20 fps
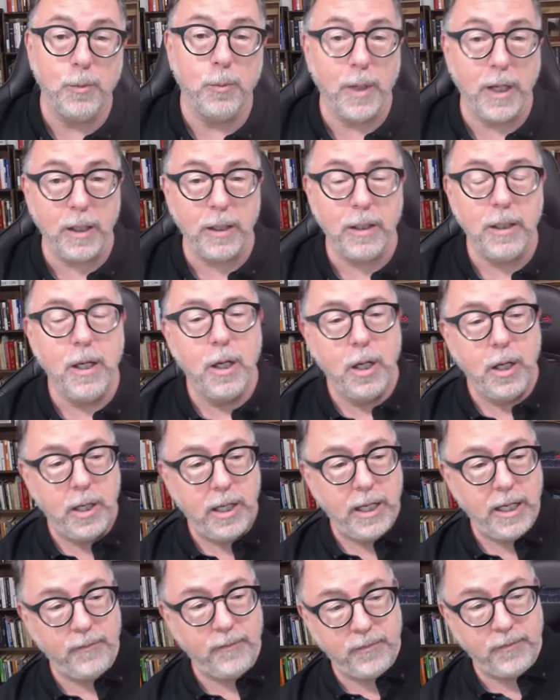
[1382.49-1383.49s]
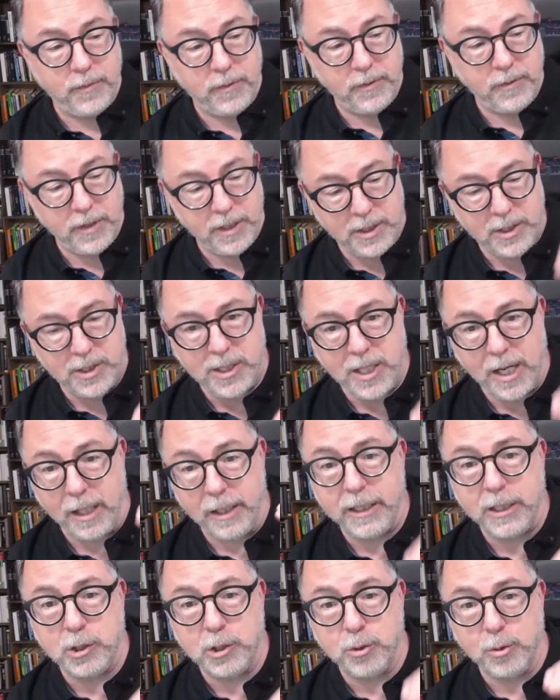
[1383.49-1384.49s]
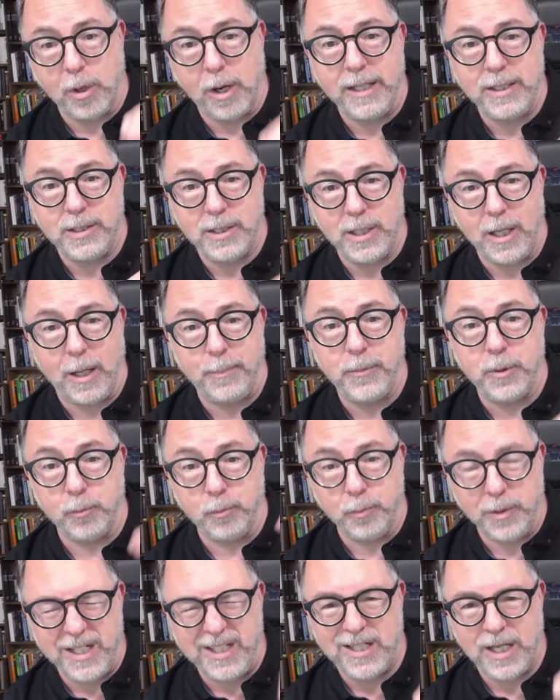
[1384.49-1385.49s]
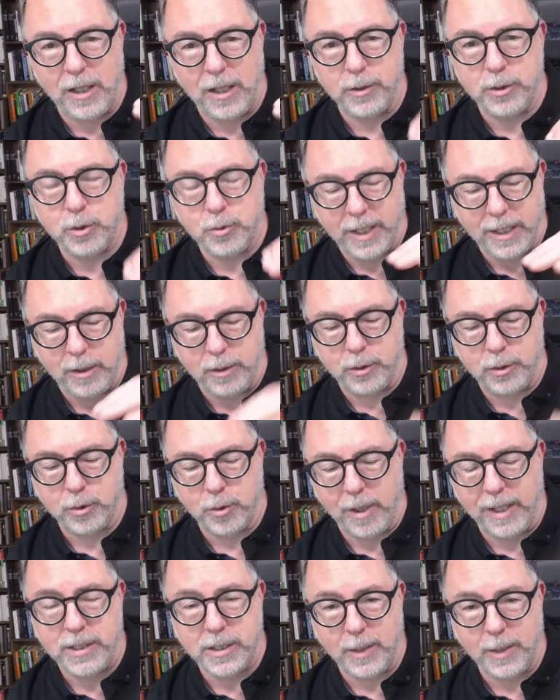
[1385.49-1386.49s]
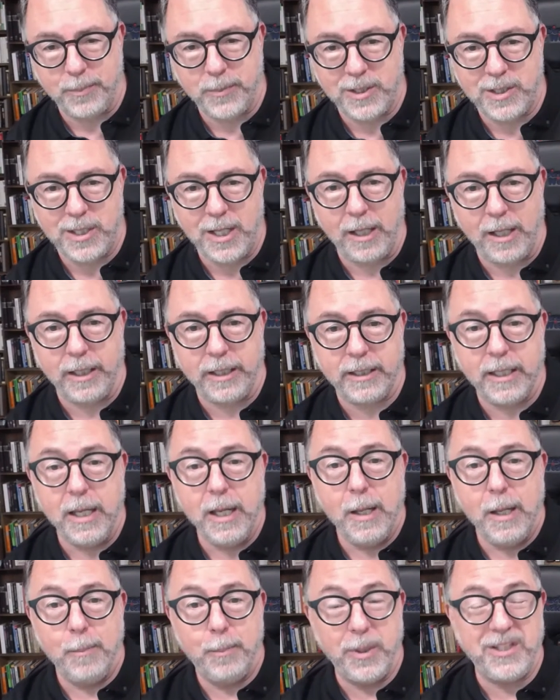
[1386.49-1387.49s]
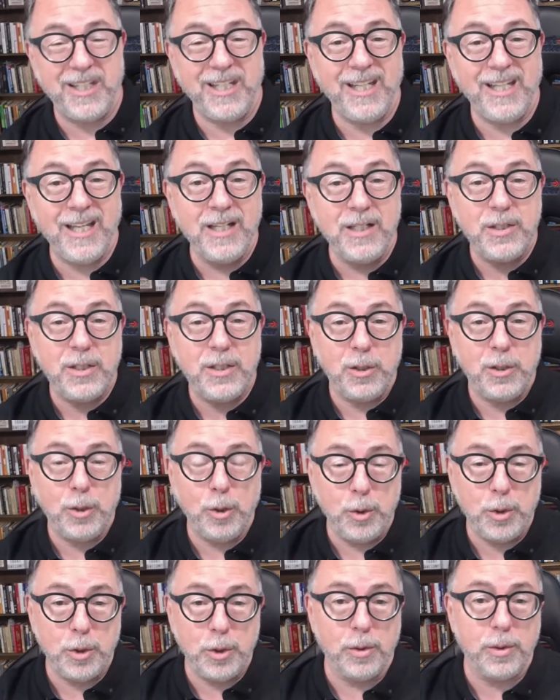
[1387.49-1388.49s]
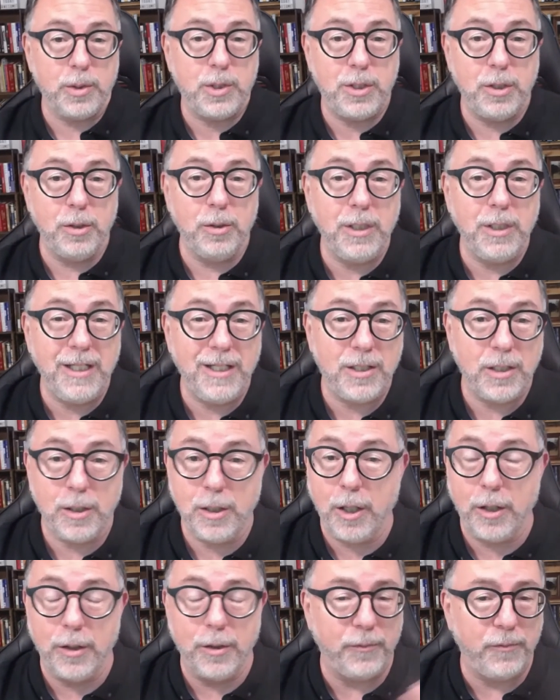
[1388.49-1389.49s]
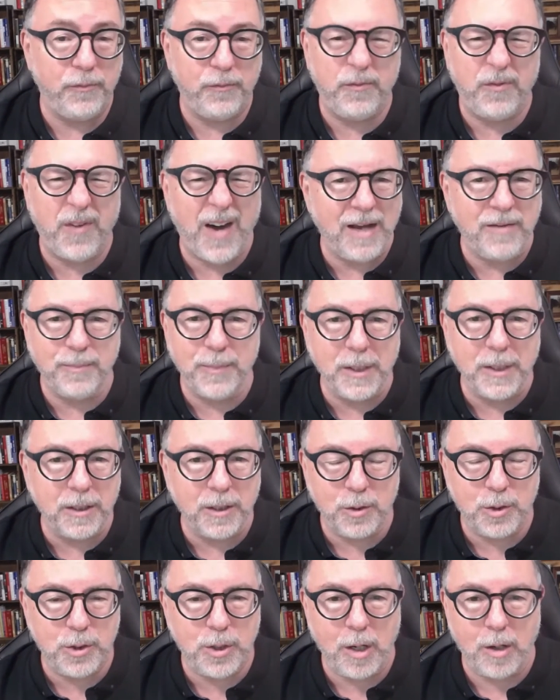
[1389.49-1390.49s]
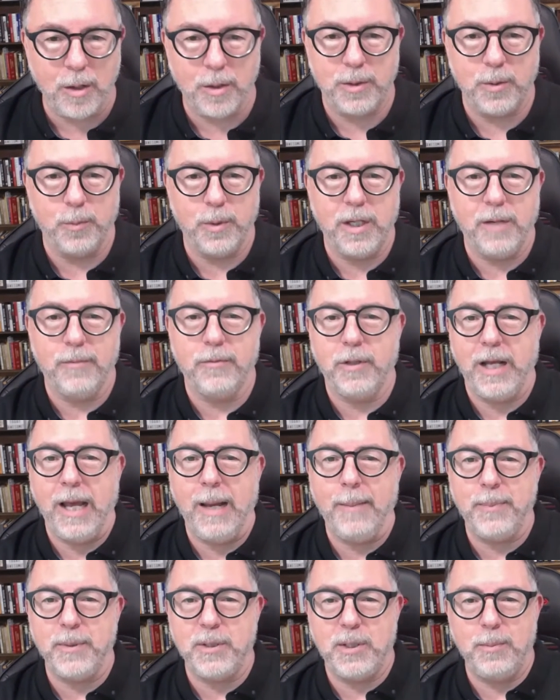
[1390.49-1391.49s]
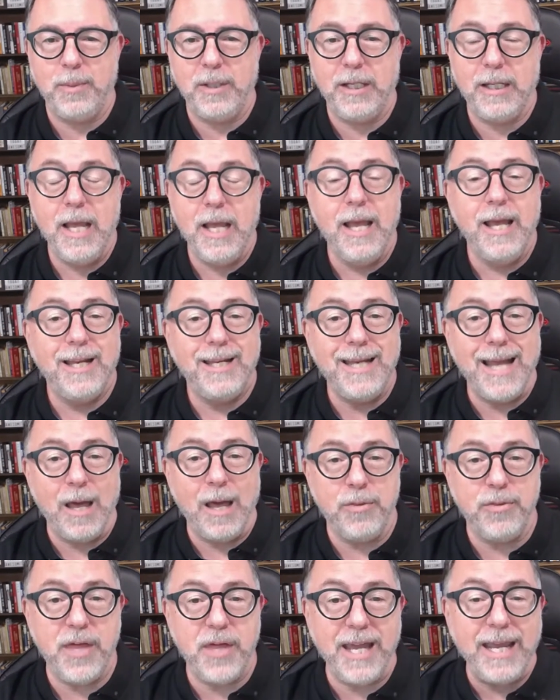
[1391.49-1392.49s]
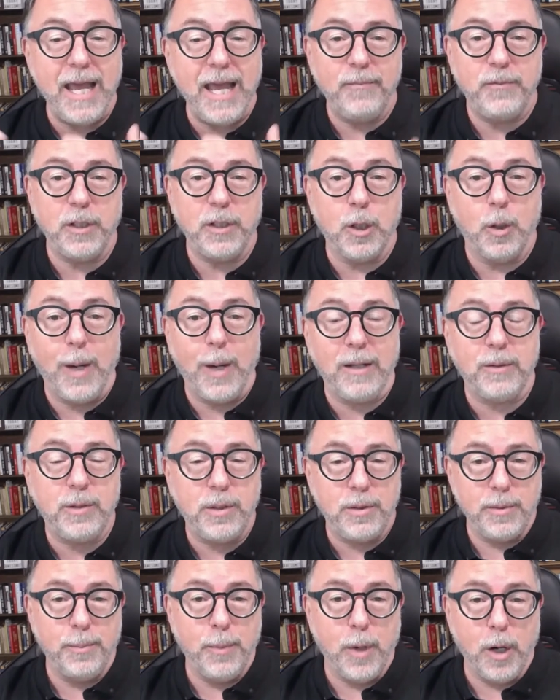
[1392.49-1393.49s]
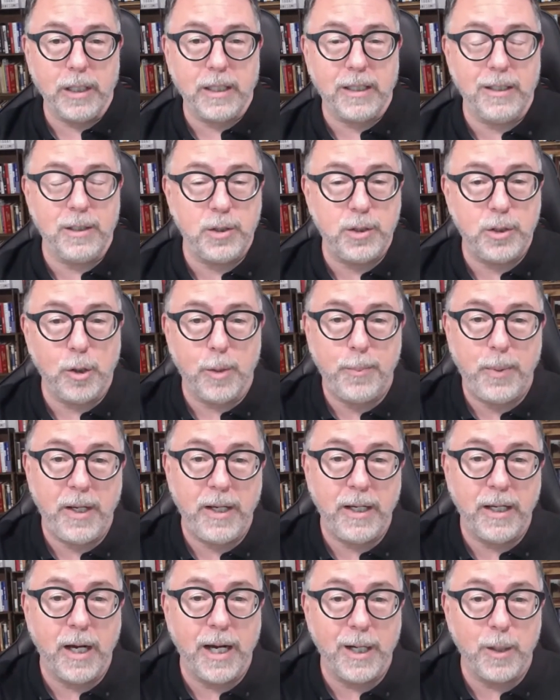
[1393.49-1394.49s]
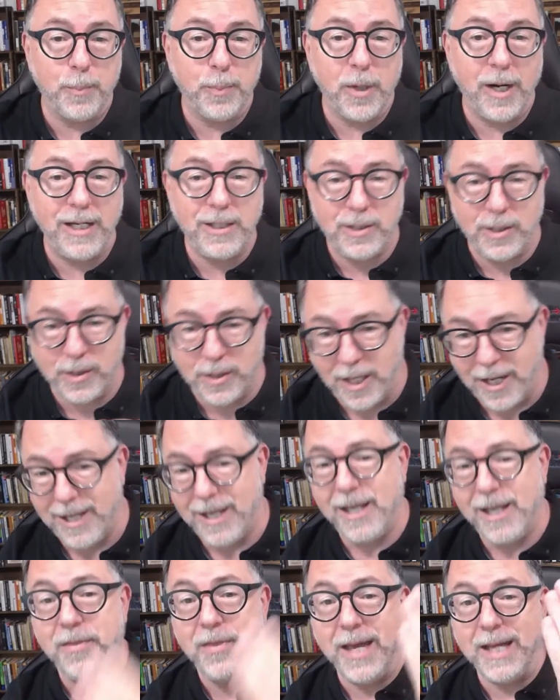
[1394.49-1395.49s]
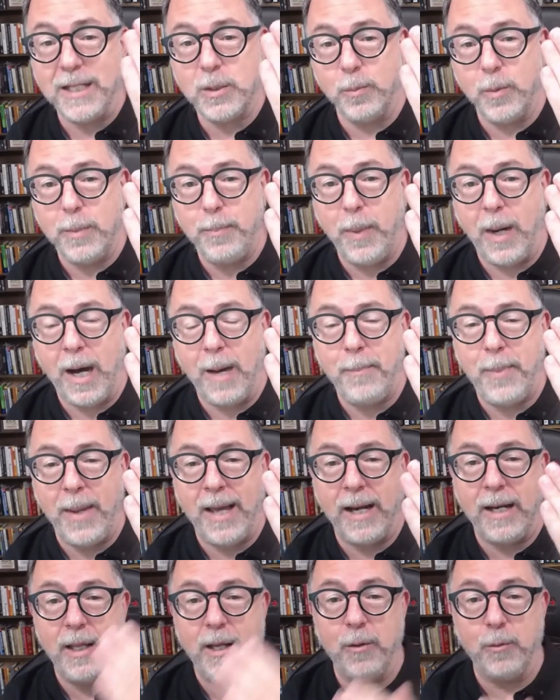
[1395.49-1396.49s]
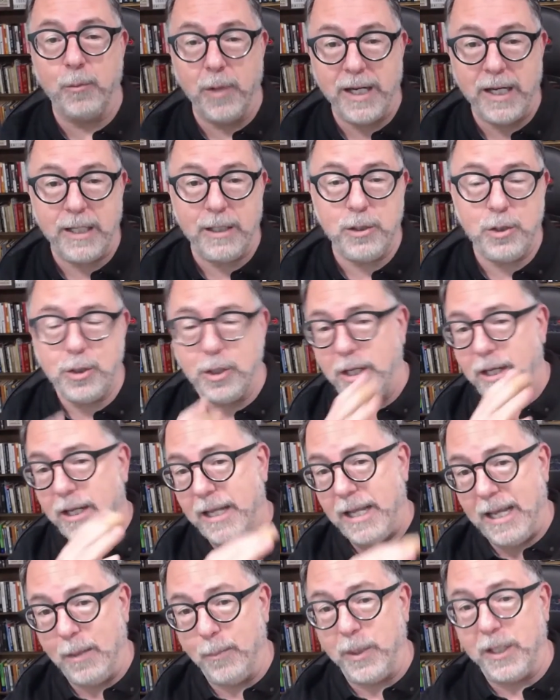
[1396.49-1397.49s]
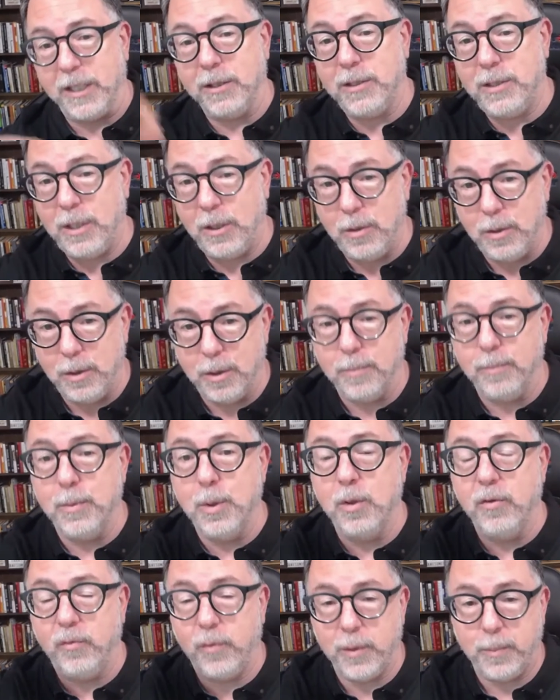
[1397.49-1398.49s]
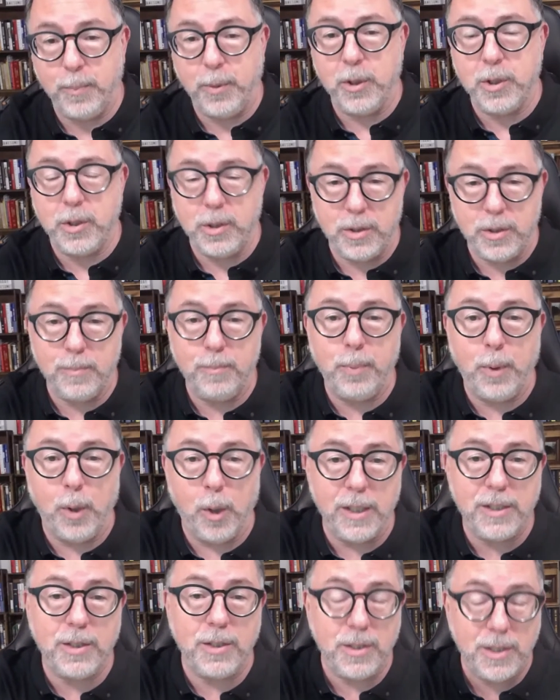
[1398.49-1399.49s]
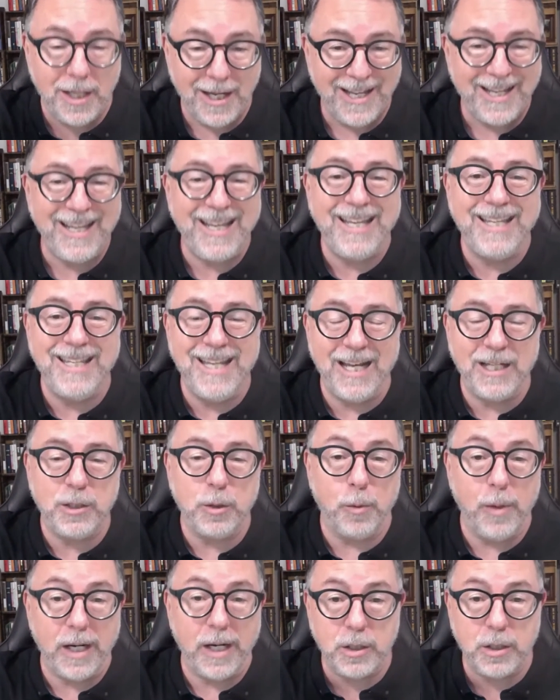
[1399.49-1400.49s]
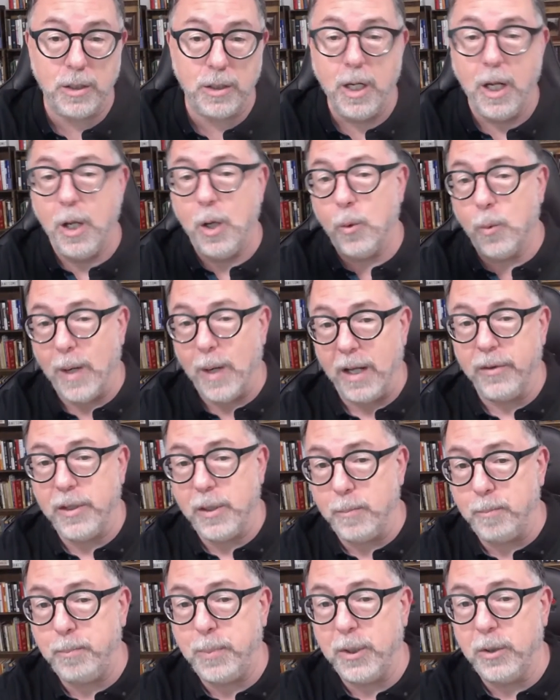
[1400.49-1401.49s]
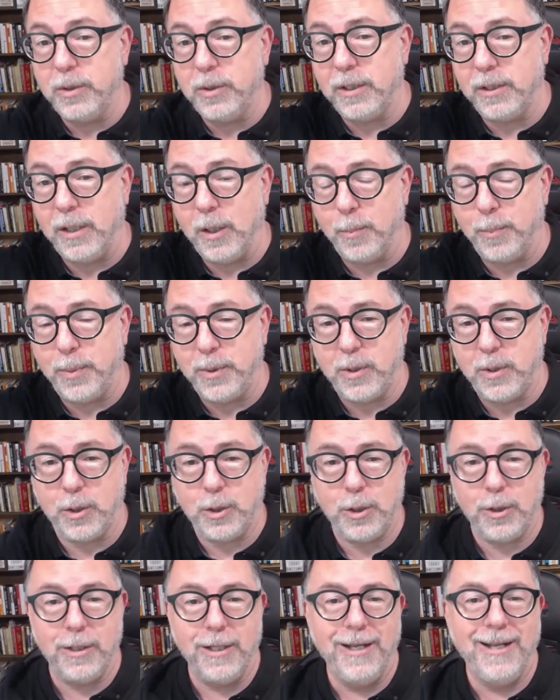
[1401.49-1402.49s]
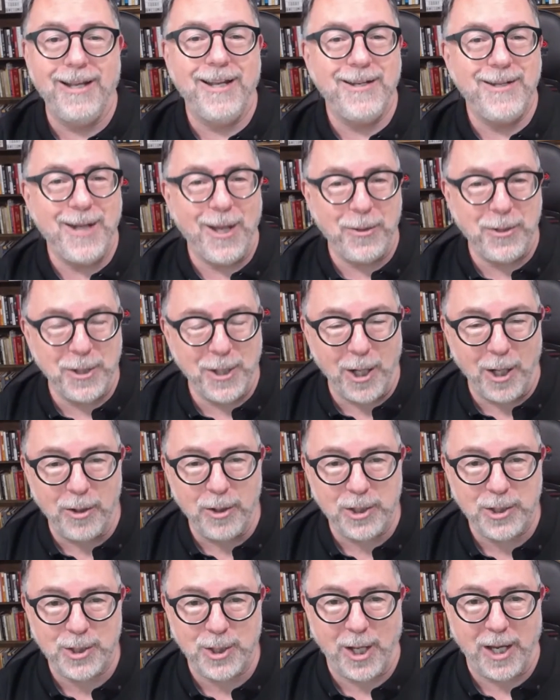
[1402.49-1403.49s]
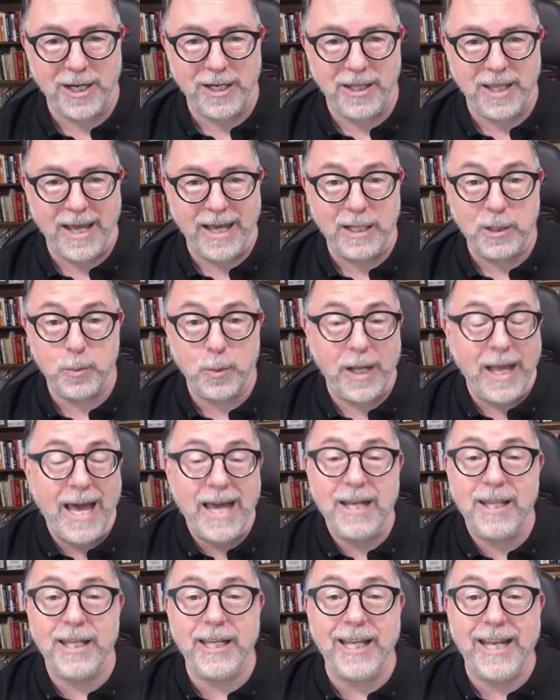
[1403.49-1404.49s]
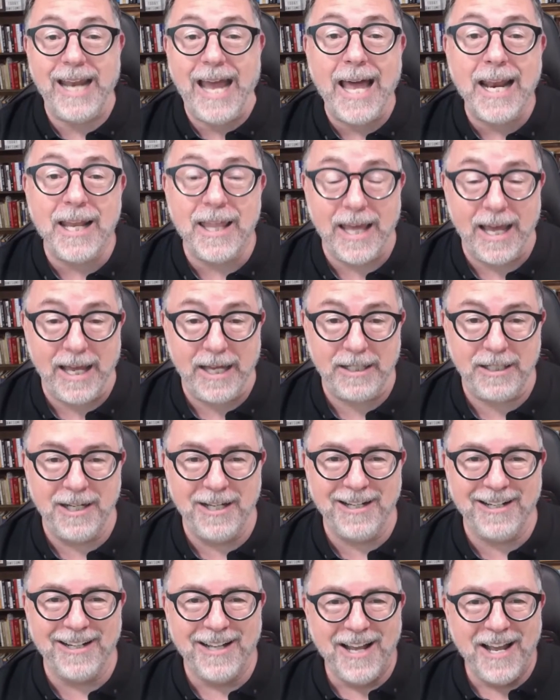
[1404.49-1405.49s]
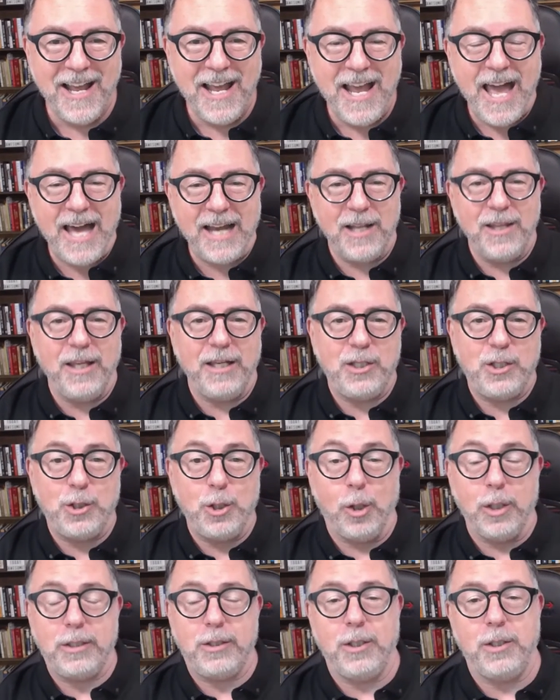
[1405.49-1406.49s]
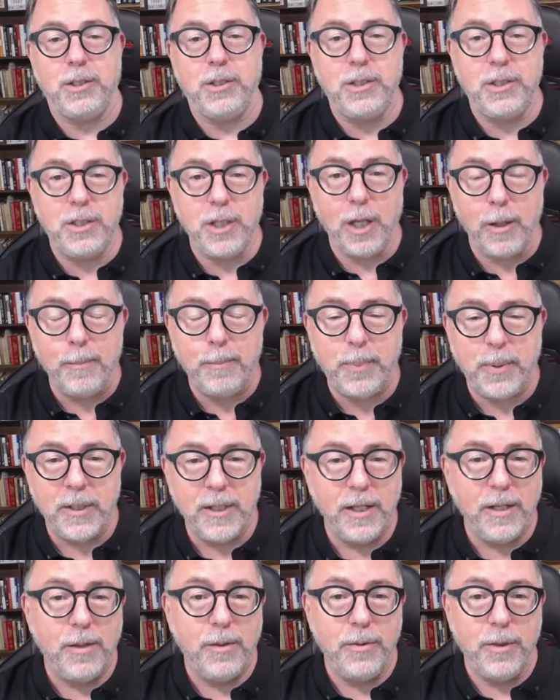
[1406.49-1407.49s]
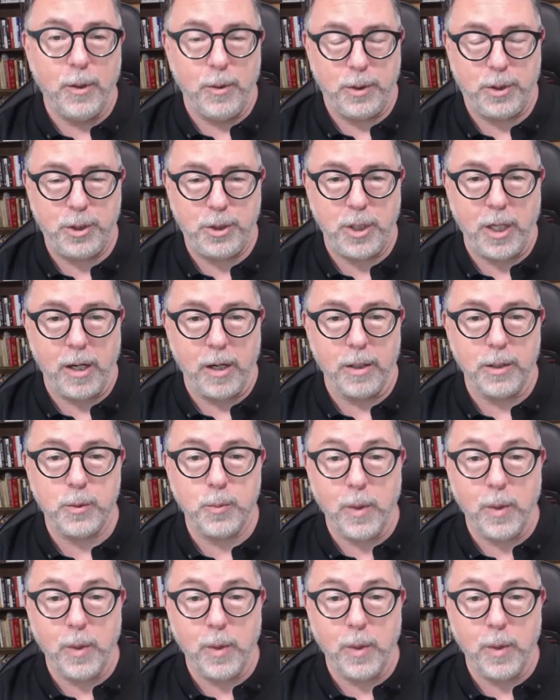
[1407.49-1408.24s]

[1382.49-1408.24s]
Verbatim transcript: Well, if this selling dries up, the retail trader dries up the selling, but the institutional still needs another five million shares or whatever it happens to be. Now, they have to go out to the market and start paying higher prices. That's when we pop out of that range and we continue to move with pushes and pauses in that direction while they're building their position. Now, the other side of that is, well, how do they get out of that? How do they start to dump those shares?